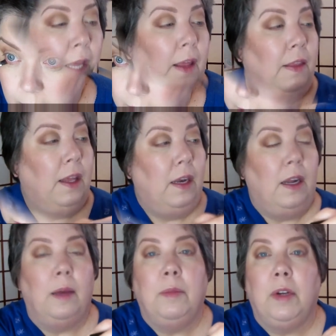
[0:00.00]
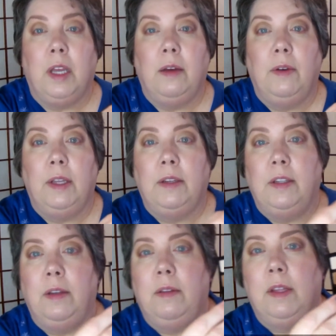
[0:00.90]
And then I'm going to go
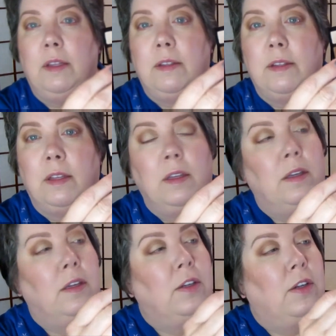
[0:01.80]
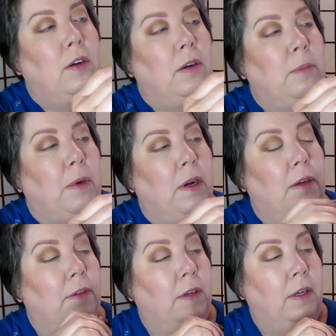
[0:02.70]
into this dark
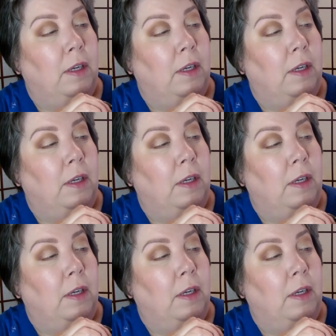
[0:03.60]
brown,